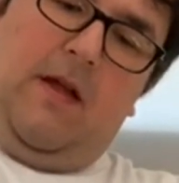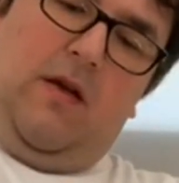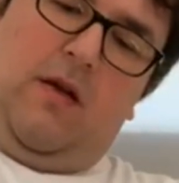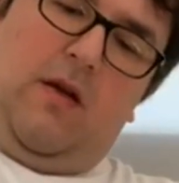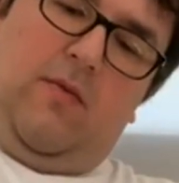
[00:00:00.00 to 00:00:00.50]

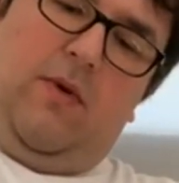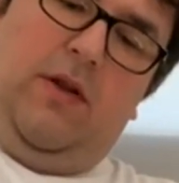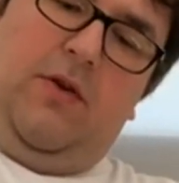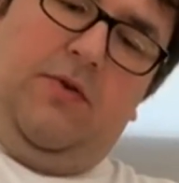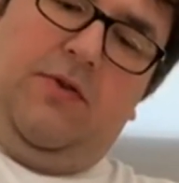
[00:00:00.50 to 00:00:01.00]
We'll use
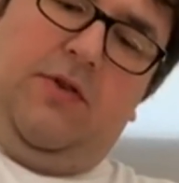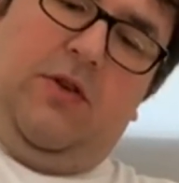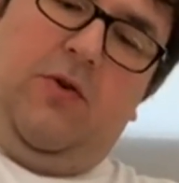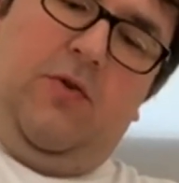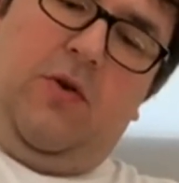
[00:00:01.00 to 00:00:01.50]

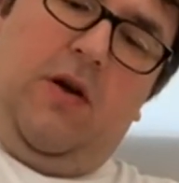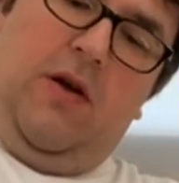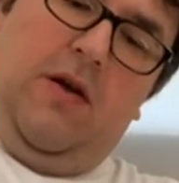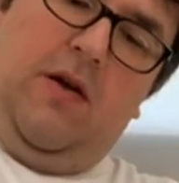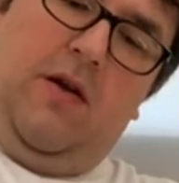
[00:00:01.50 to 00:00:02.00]
2
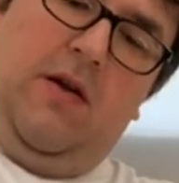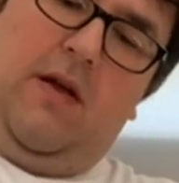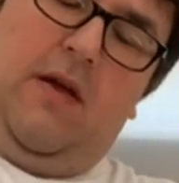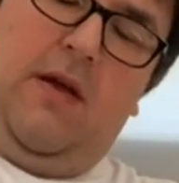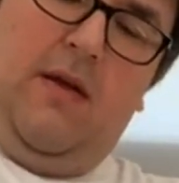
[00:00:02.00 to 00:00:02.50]

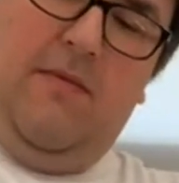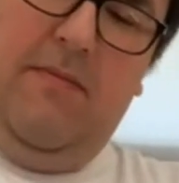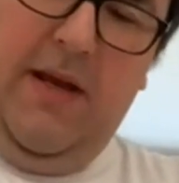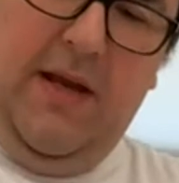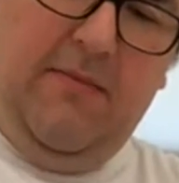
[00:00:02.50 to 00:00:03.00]

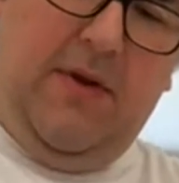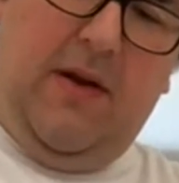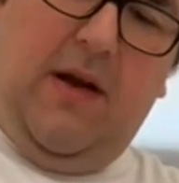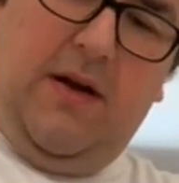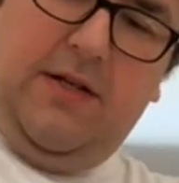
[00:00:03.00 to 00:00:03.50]
medium to
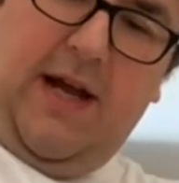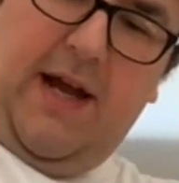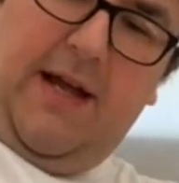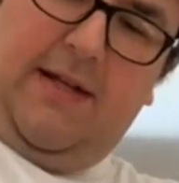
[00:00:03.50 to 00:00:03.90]
large eggs.